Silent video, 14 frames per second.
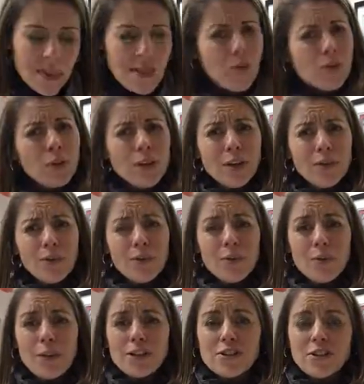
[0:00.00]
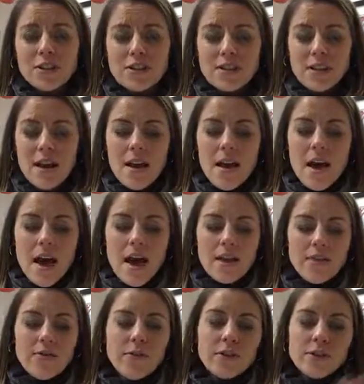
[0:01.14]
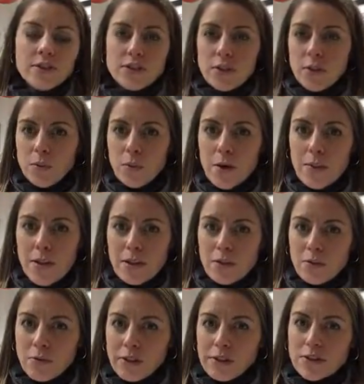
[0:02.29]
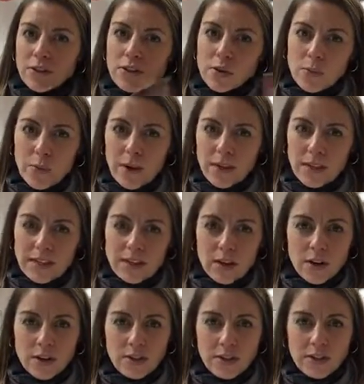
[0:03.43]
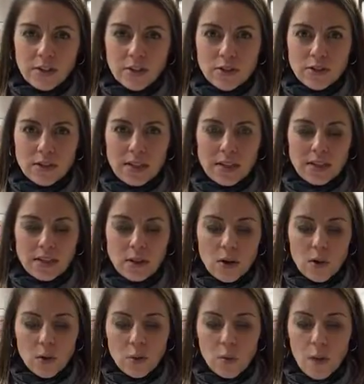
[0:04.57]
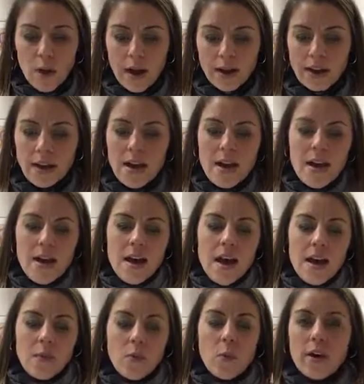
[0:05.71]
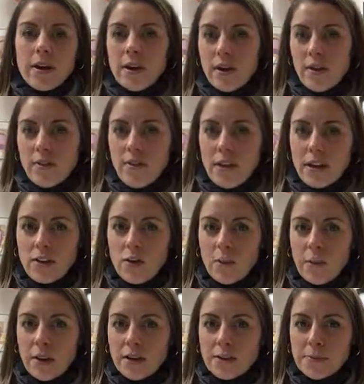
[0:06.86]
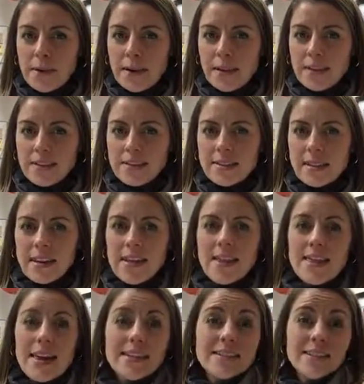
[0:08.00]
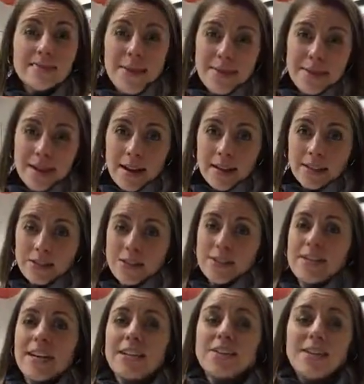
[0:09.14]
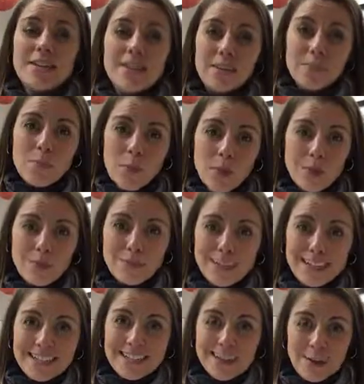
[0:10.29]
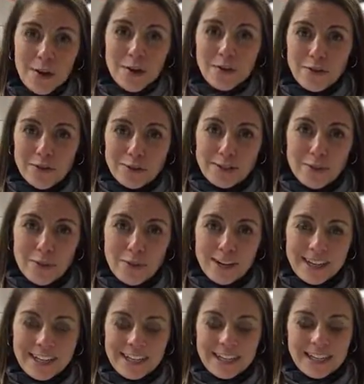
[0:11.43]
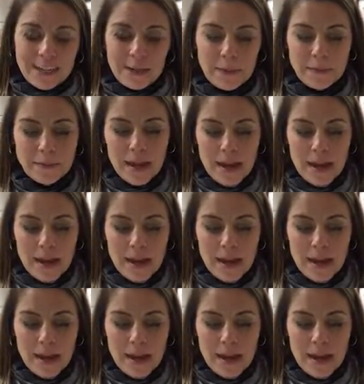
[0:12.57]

if we're looking through the questions, the first two were about the research and where things are in a research study. So one, where can you find who participated in the study? That's the methodology section, an important place to know for a supporting detail.